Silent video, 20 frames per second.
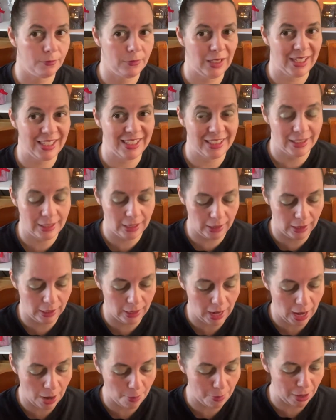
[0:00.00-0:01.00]
seeing
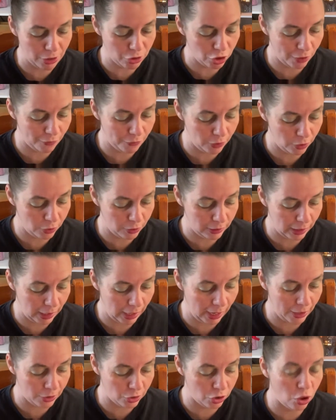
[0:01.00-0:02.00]
how much I've used
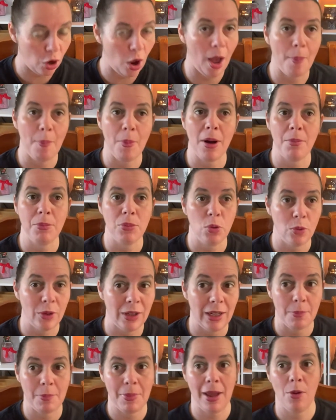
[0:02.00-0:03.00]
each time when I'm
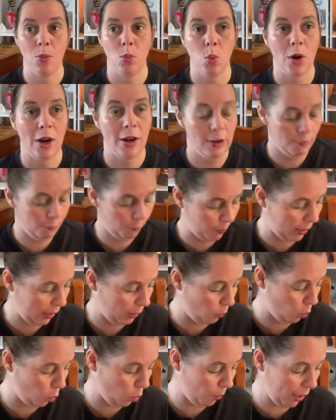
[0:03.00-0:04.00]
talking about what I have
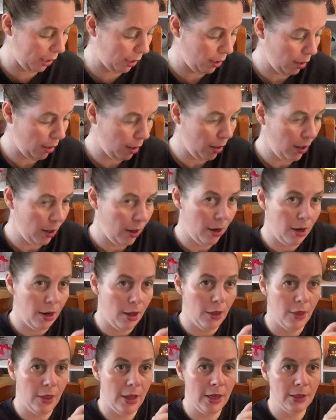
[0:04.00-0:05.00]
been warming.
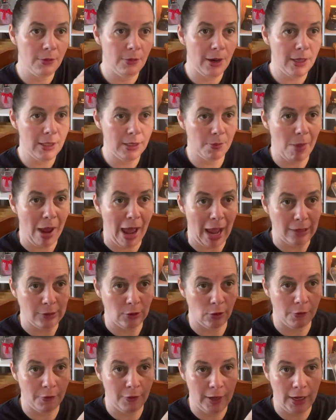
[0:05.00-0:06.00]
These ones marked
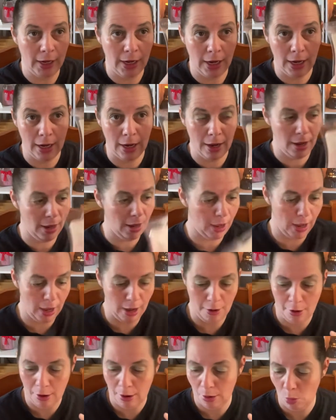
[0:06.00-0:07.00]
off here
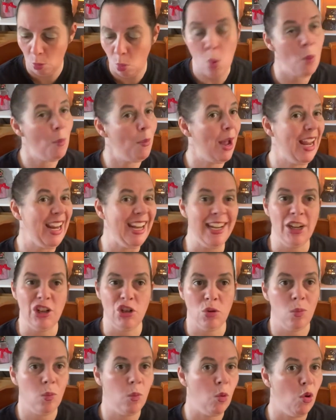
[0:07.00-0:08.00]
were my
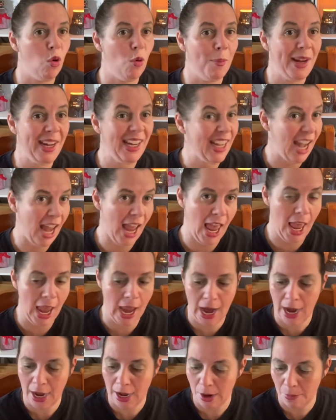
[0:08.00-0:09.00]
initial warming
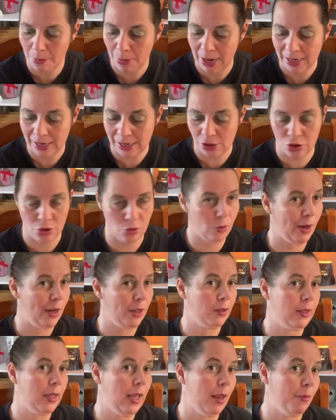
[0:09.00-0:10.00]
and my initial
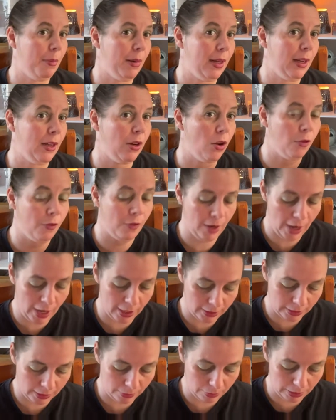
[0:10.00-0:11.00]
sampling of
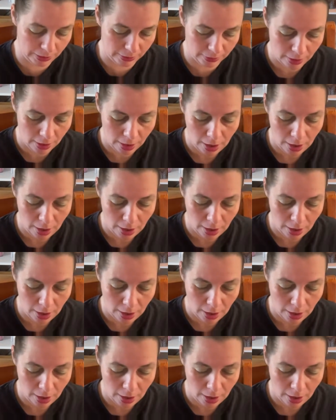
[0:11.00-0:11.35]
customers.